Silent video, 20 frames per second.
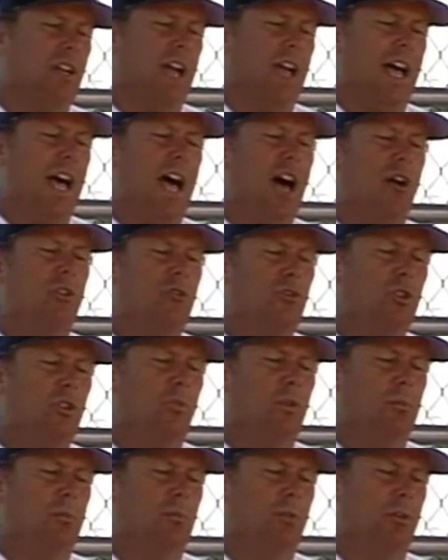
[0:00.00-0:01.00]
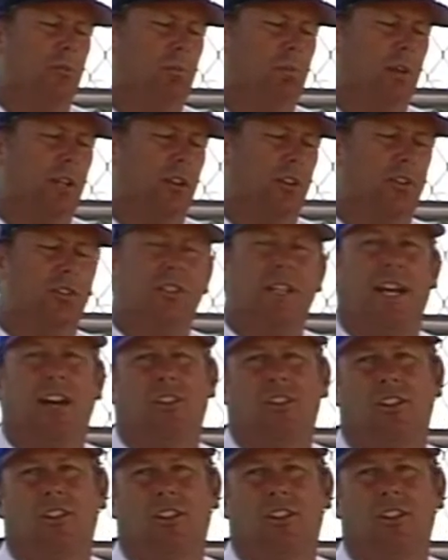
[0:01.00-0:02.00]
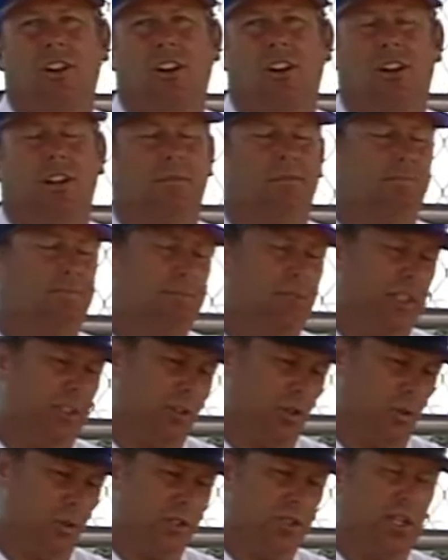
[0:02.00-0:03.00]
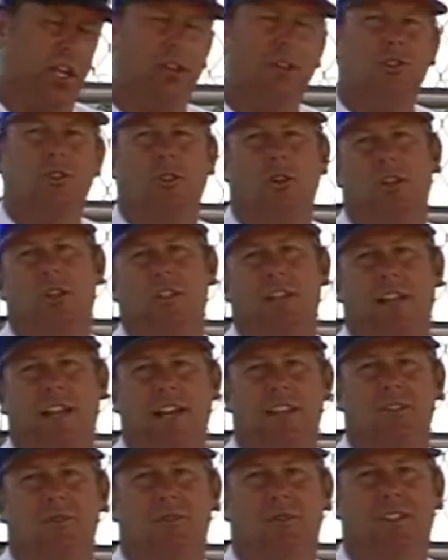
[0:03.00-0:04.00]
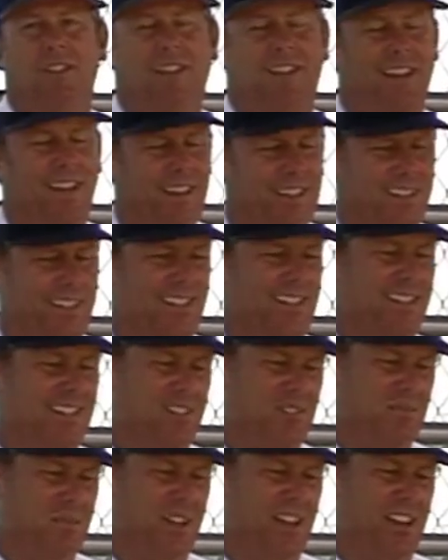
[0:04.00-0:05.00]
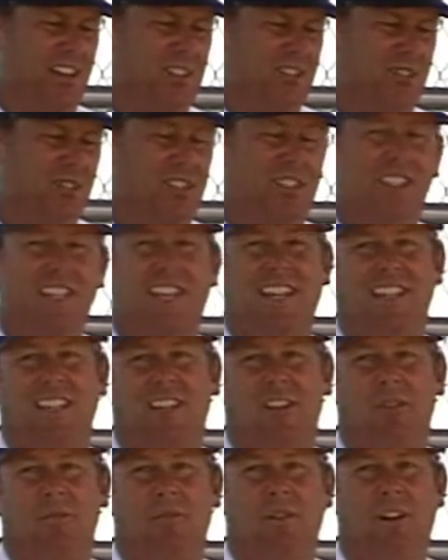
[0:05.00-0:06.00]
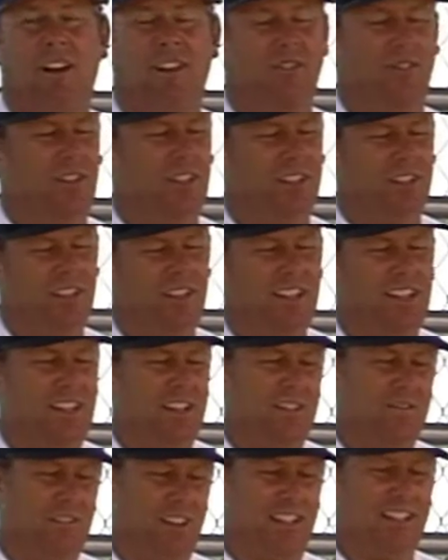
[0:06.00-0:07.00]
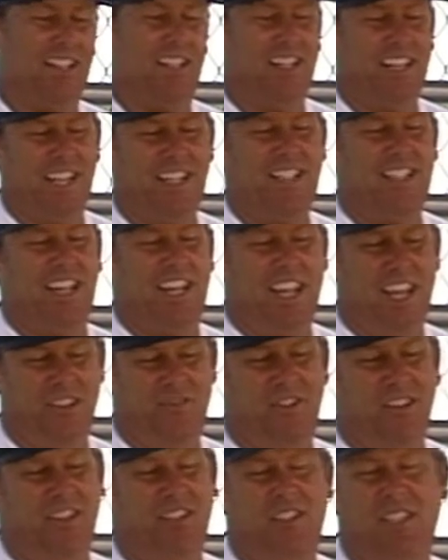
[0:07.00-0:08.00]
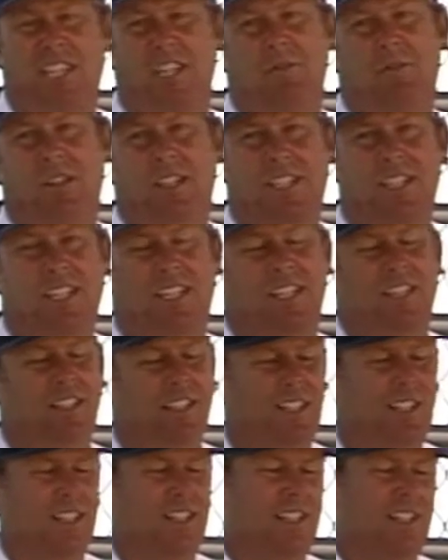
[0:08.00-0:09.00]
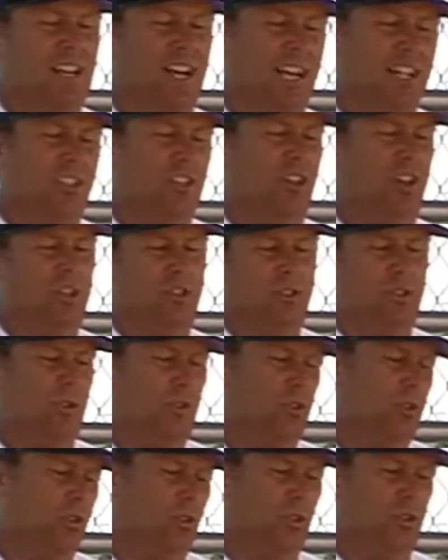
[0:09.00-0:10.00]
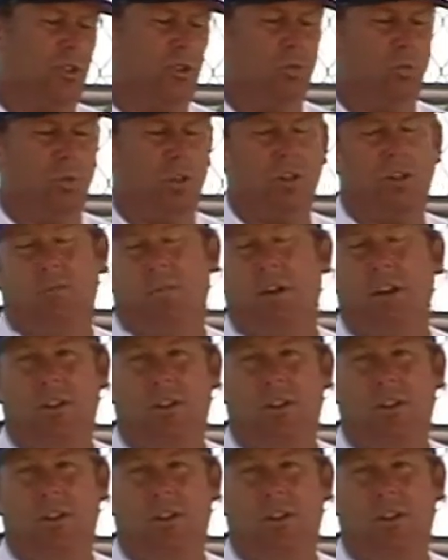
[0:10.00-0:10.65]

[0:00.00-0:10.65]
how do we put players down on a card? And of course, I'll show you the last one that I did as the manager of the San Diego Padres. In fact, I'd like to have this team again. I could also show you one on my